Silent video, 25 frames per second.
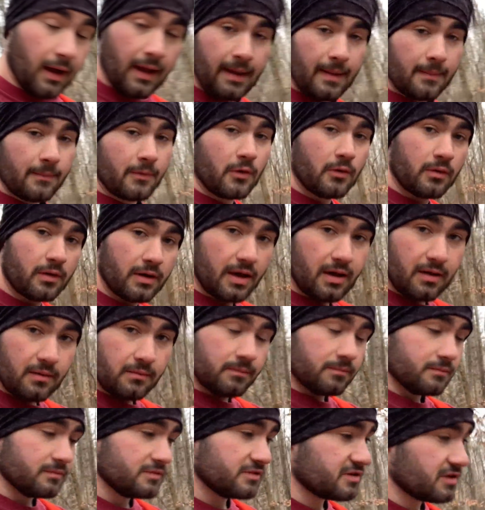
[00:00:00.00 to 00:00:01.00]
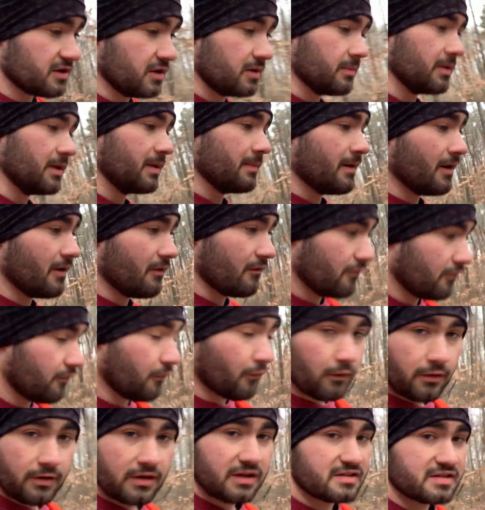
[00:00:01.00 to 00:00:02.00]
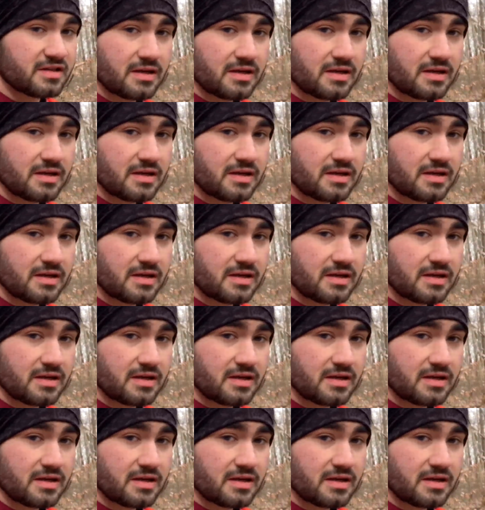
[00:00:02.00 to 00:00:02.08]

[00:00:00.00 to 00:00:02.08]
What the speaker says: I am going out. It's going to be about 40